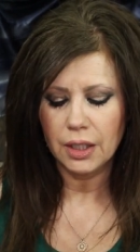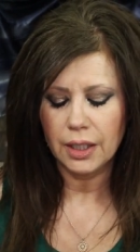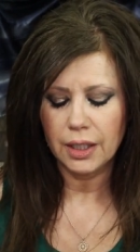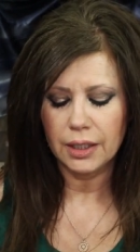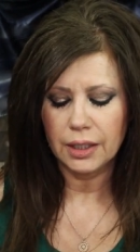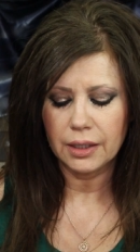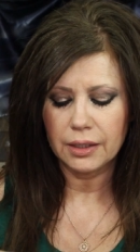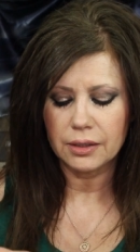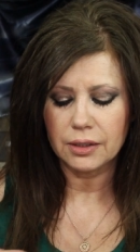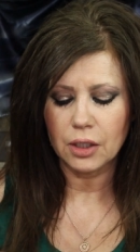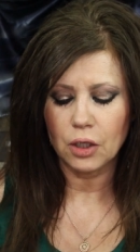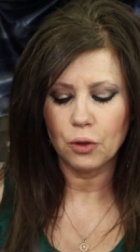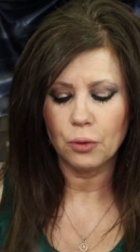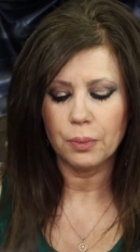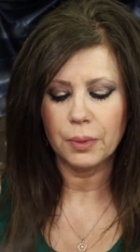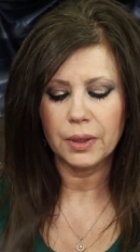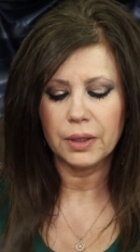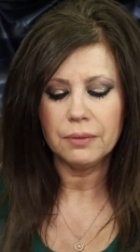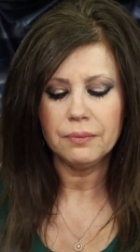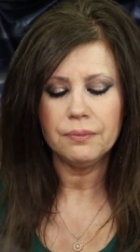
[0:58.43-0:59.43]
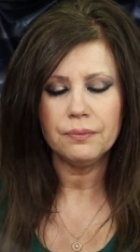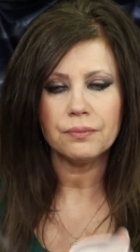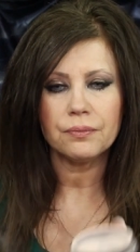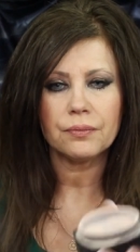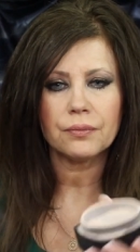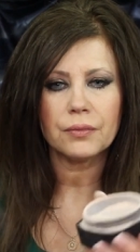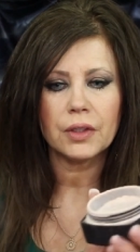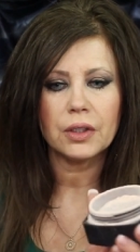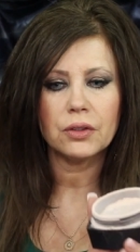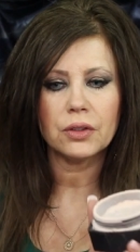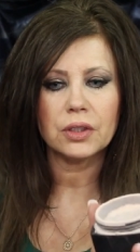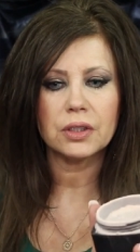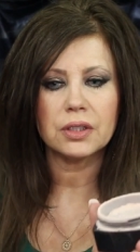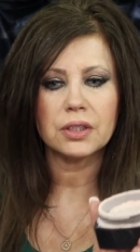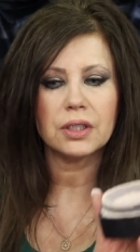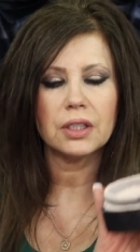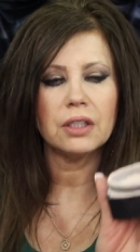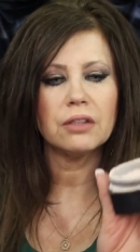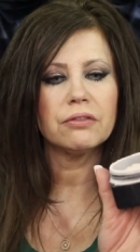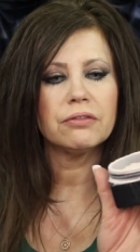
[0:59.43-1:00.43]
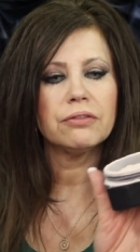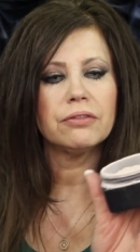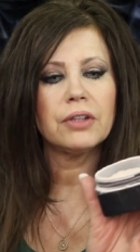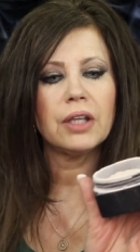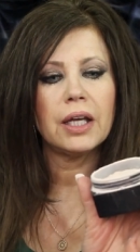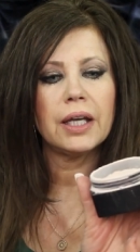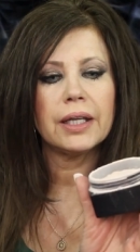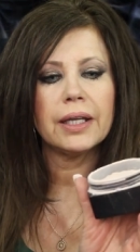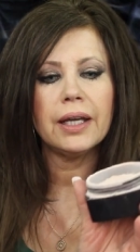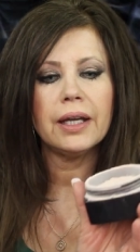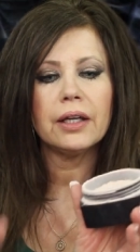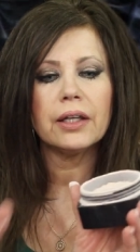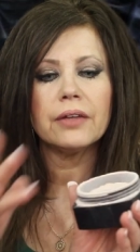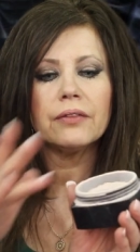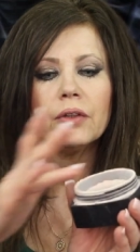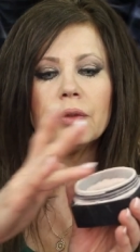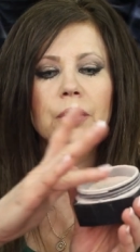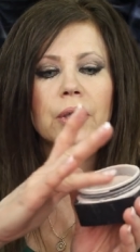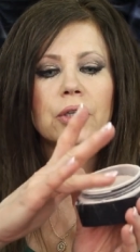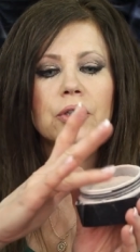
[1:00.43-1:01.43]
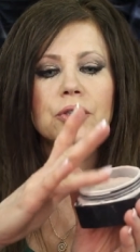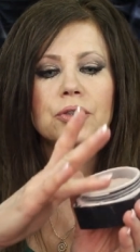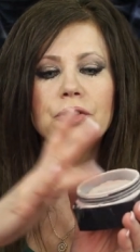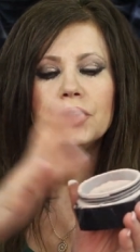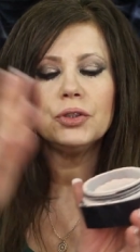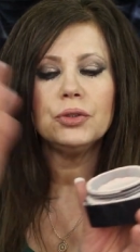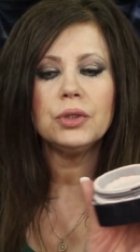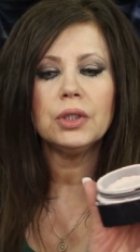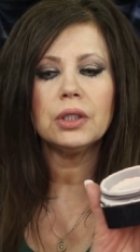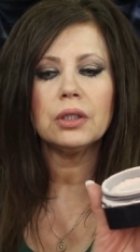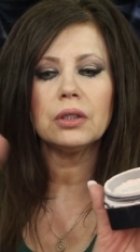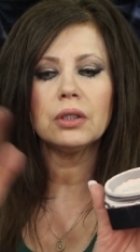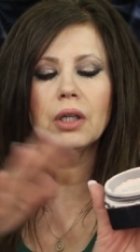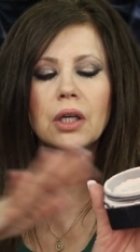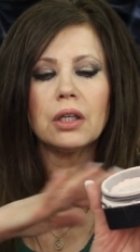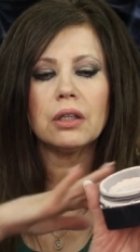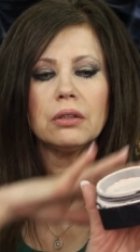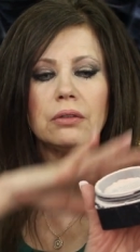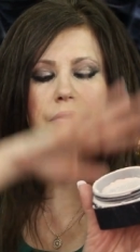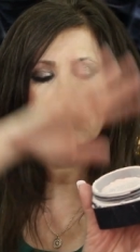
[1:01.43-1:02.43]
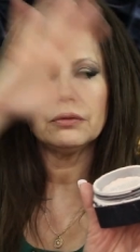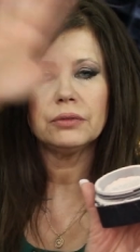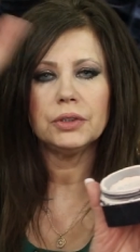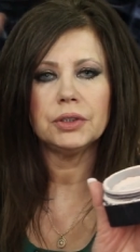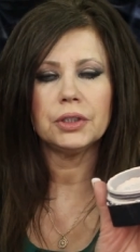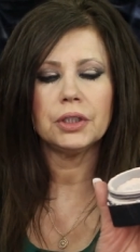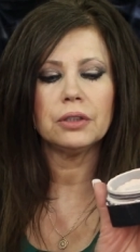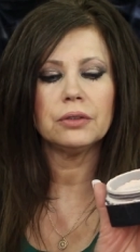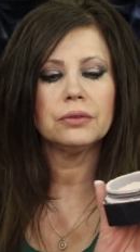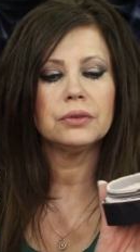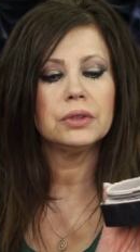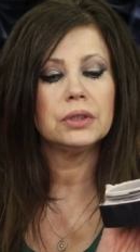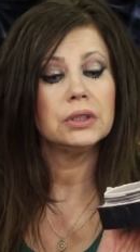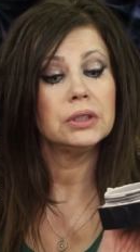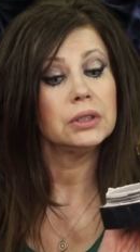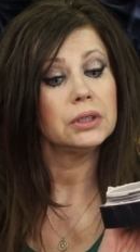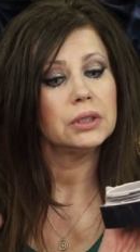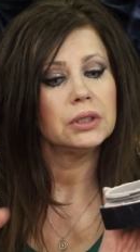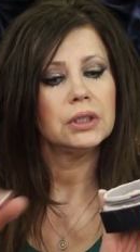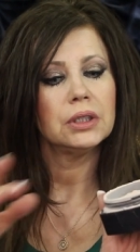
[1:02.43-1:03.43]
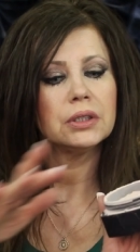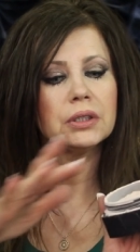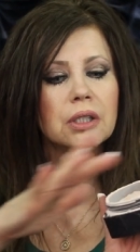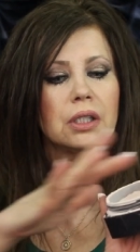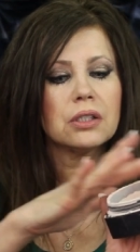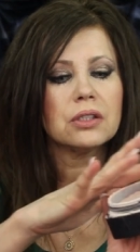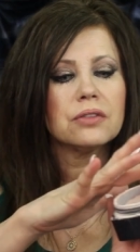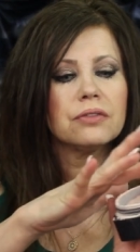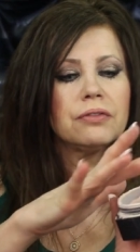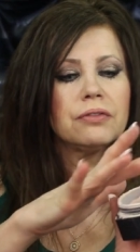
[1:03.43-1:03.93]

and it is open. You can see it flying out everywhere. You do get a lot of, you know, does